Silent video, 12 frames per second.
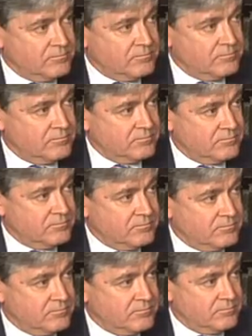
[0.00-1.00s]

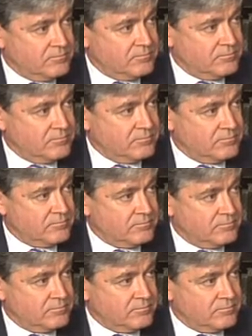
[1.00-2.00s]

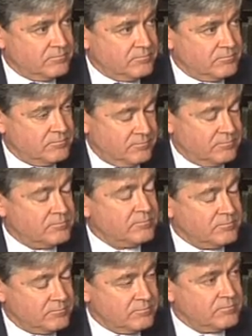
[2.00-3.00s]

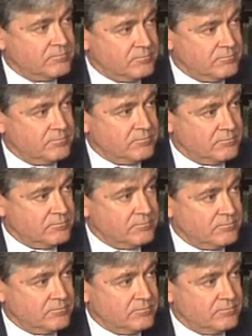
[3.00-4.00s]

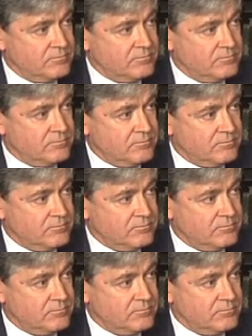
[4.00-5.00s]

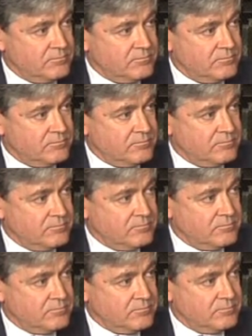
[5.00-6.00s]

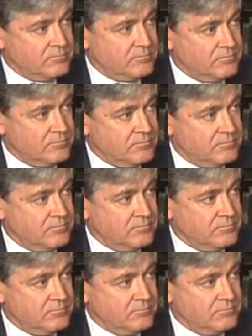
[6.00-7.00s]

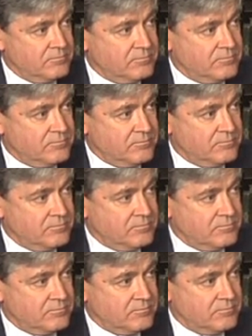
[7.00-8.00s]
The person shown says nothing.